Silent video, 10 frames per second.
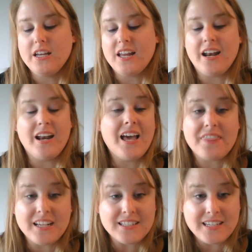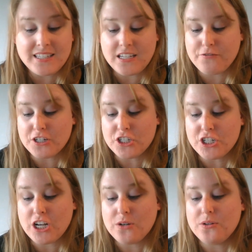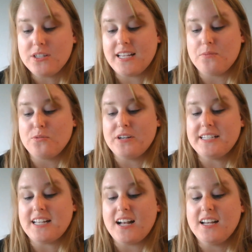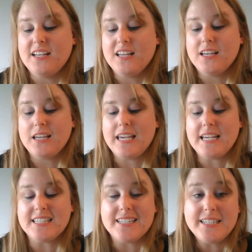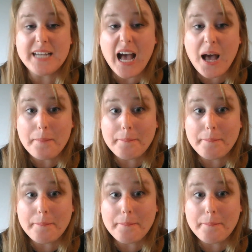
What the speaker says: "Nothing's easy for Joe," said Marisa. "He's dumb."